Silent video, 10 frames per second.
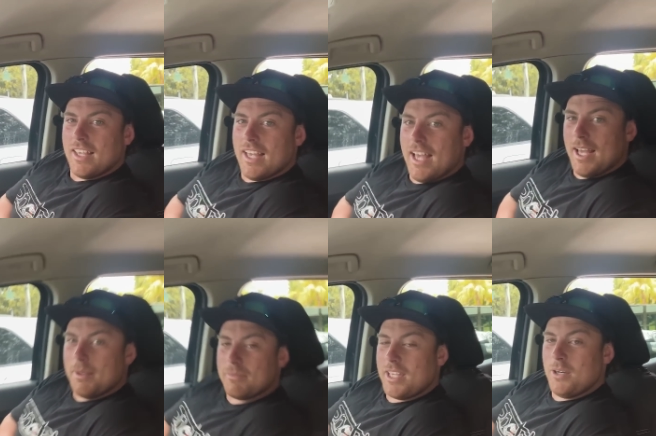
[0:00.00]

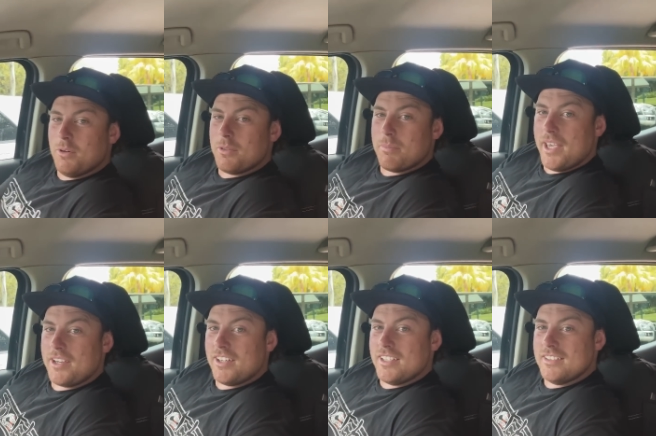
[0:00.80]
The Kenilworth
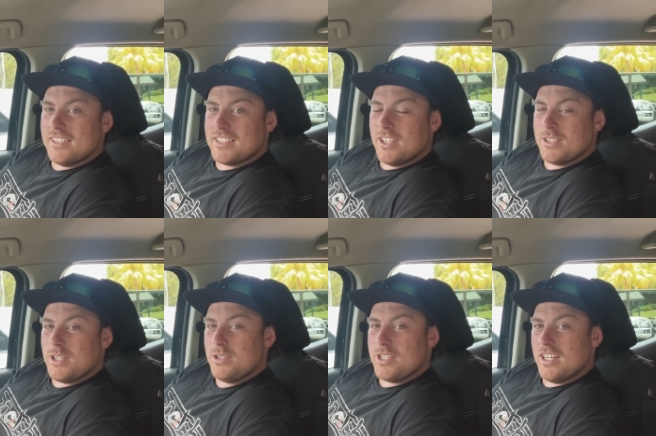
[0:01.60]
Bakery, it's got
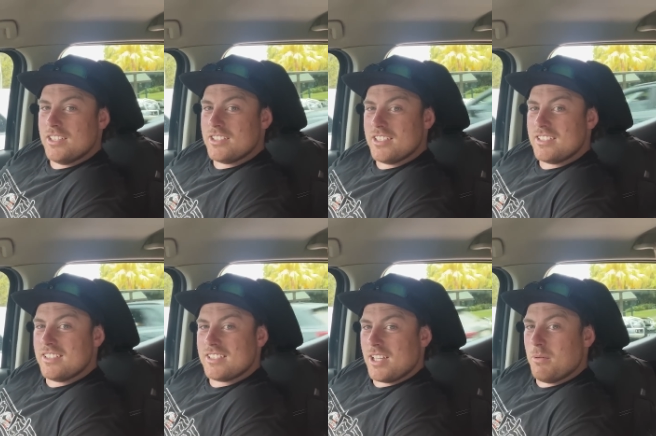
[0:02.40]
2 challenges.
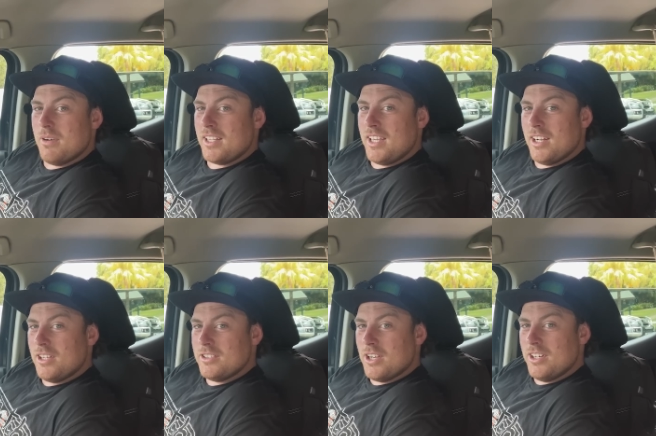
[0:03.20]
It's got a 1
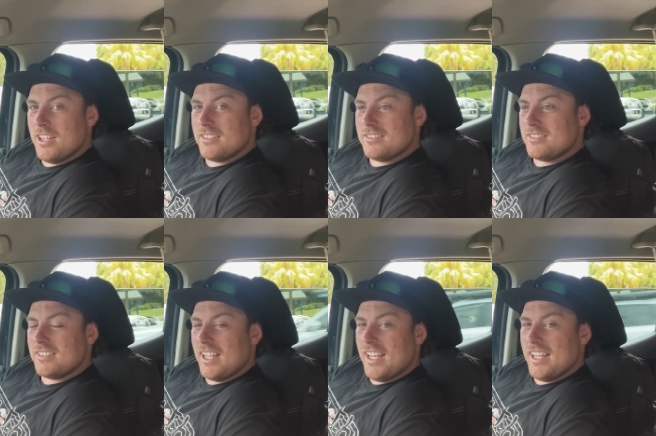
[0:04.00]
kilo donut
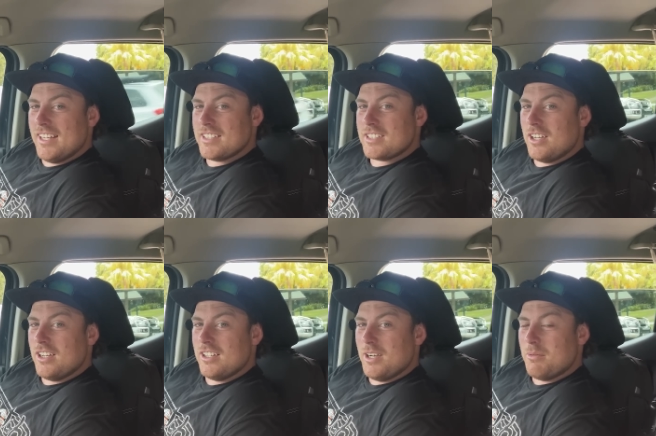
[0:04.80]
and it's
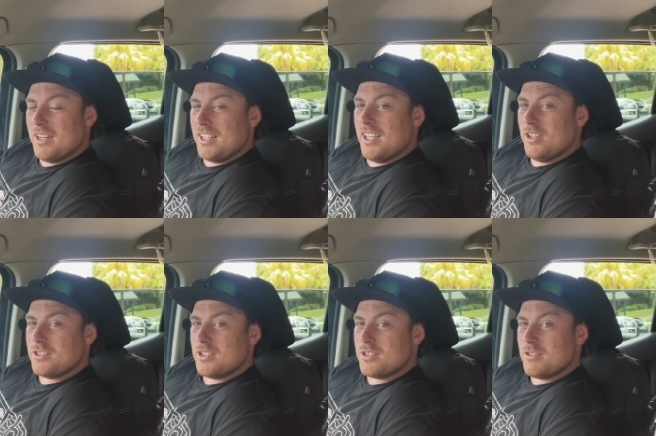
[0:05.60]
got a 1 kilo
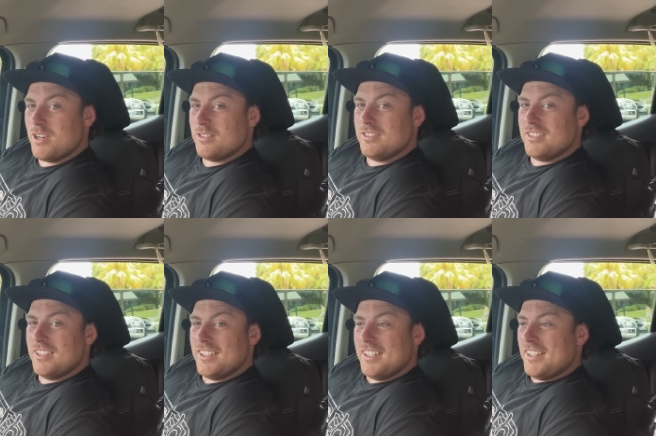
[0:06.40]
sausage roll.
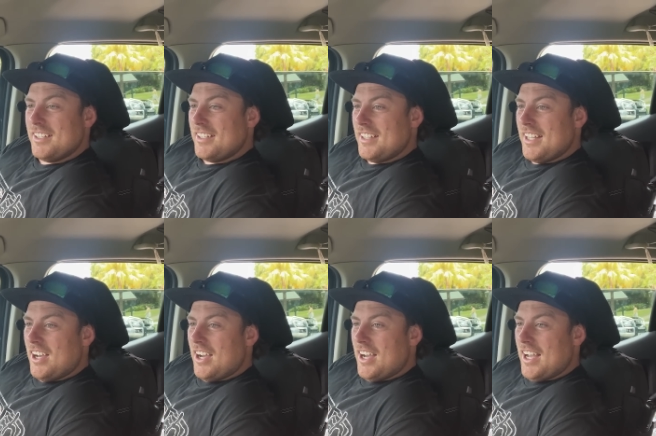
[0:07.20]

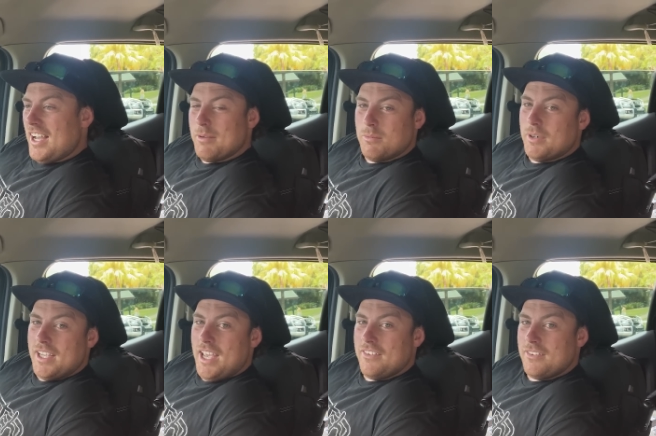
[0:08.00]

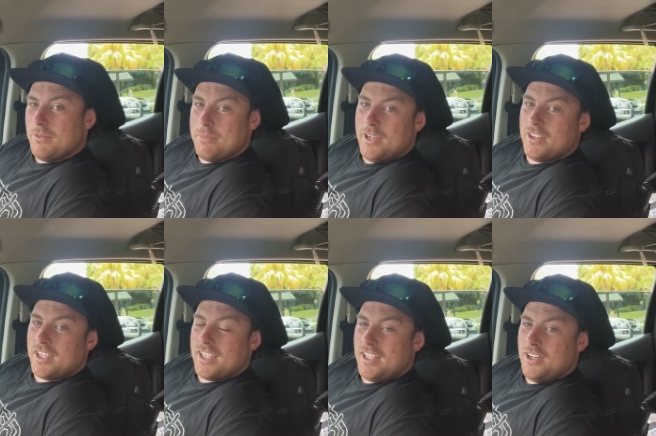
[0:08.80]
We've been on the
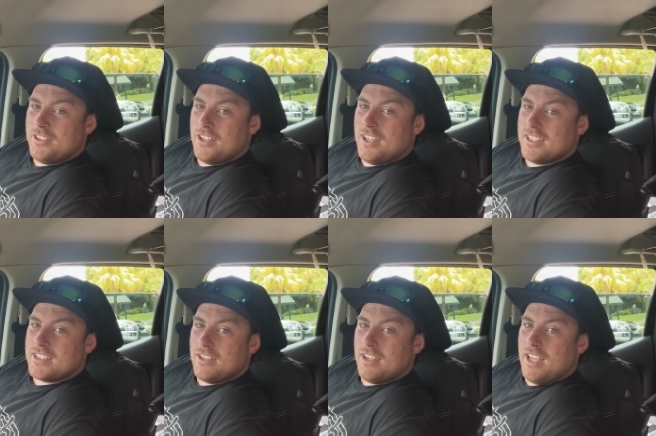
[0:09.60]
keto diet,
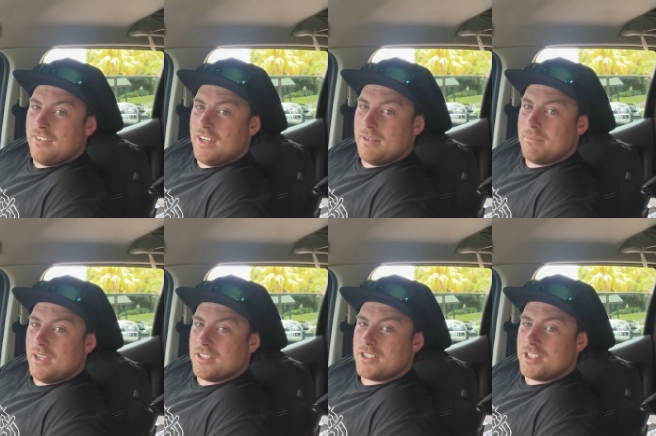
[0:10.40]
so I haven't had
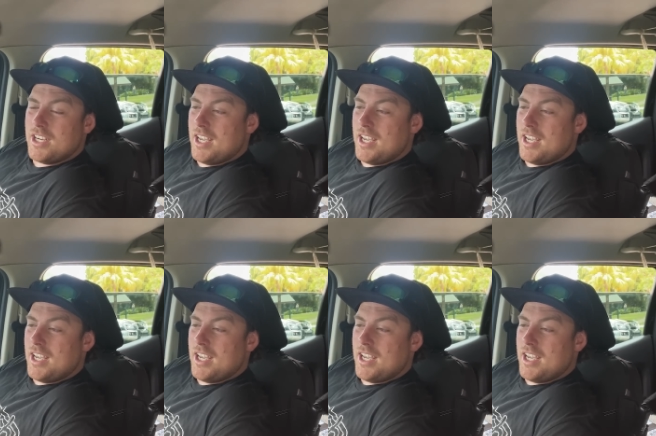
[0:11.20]
much